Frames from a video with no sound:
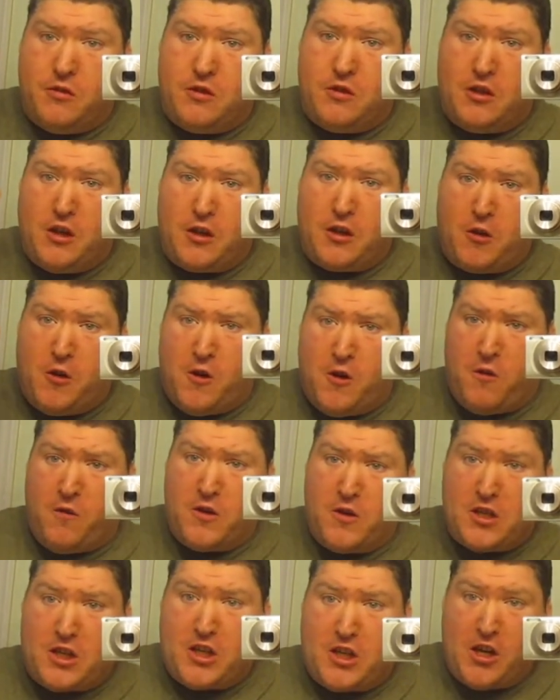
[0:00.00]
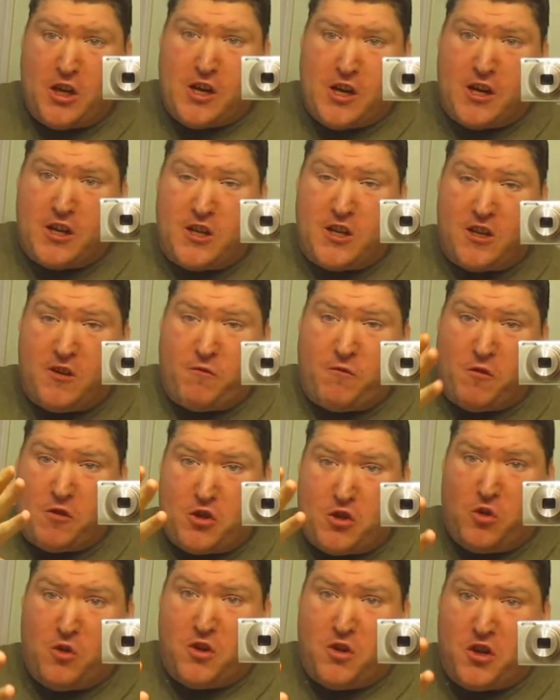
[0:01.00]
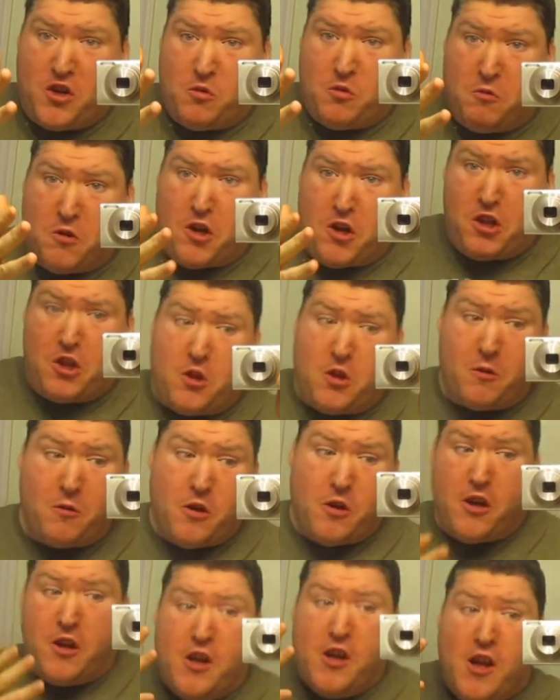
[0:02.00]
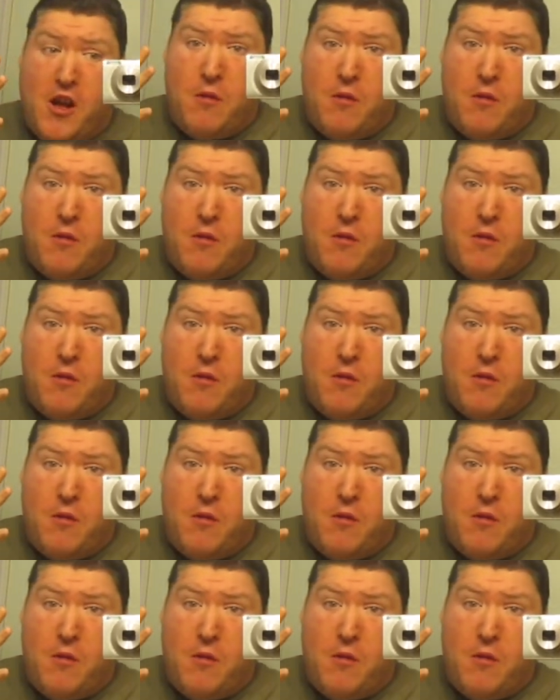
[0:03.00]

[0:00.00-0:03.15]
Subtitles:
COVID shot for 2023,